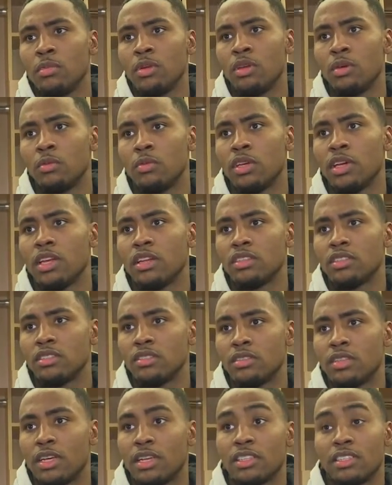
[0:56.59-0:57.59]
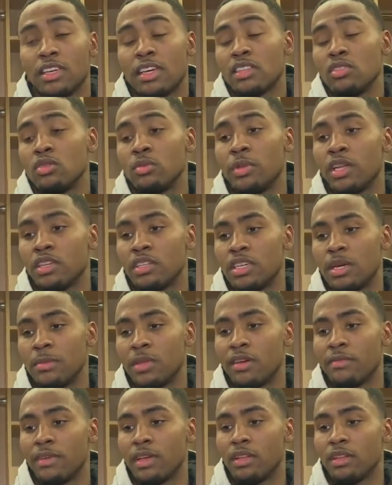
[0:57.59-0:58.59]
But I just got to do a better
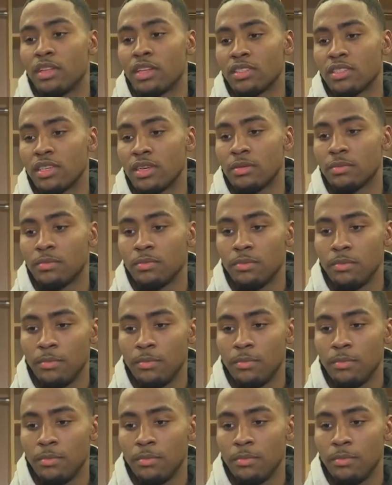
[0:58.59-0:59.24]
job not fouling next time.